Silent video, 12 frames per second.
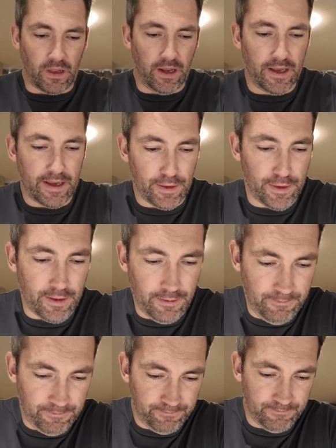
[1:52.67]
I guess
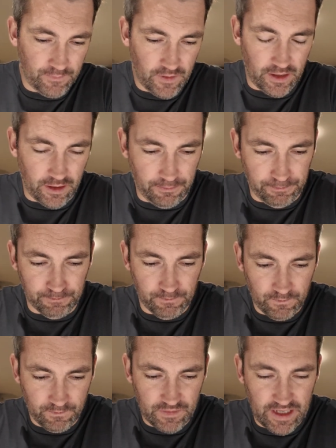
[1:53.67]

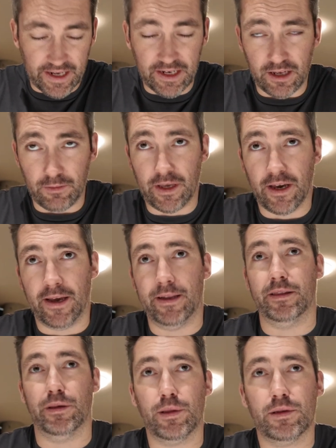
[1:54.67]
the idea
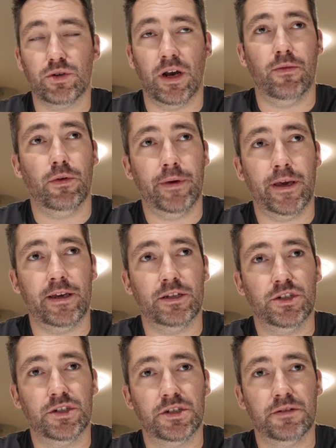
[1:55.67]
behind this travel
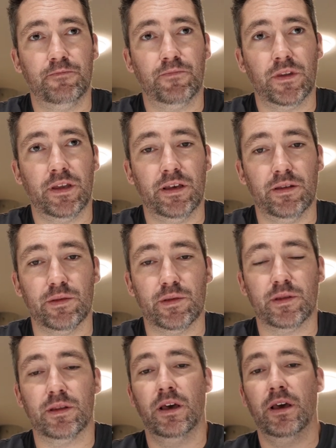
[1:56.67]
page
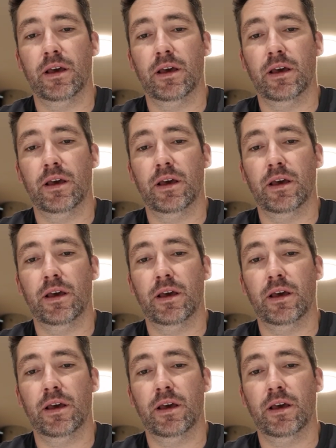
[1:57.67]
is